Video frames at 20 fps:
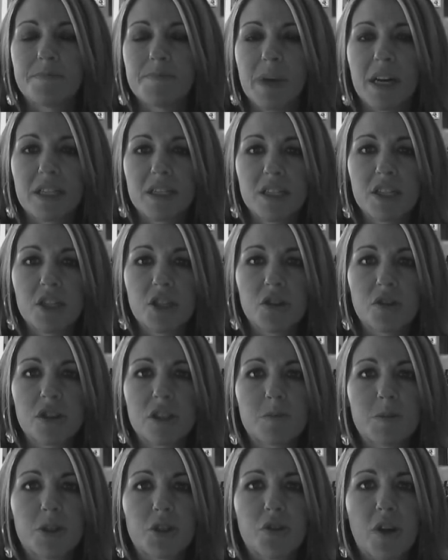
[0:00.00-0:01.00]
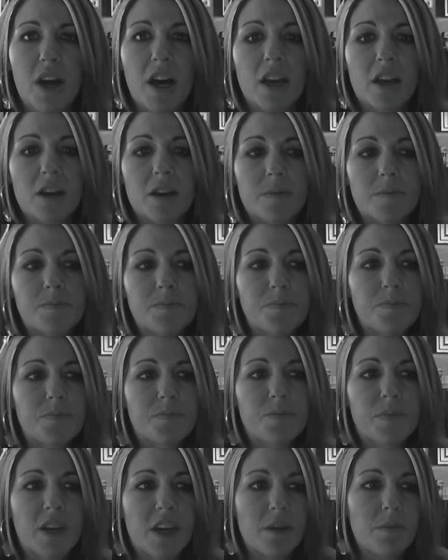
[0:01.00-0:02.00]
My sister has been trying to
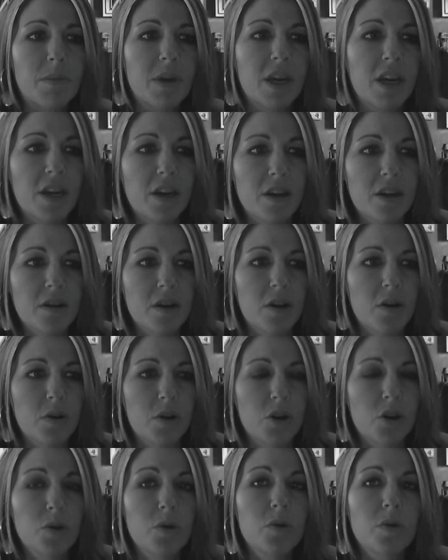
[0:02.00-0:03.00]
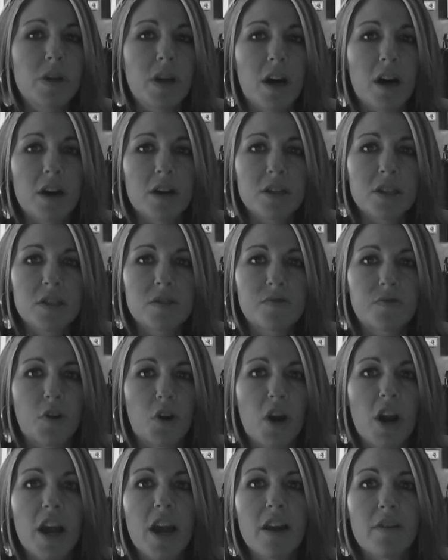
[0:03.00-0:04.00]
get me on Google Docs
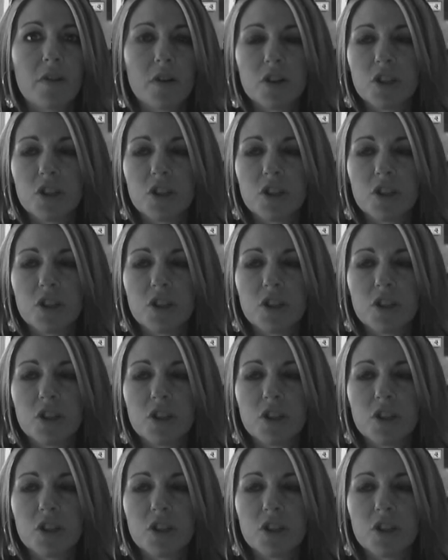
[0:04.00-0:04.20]
forever.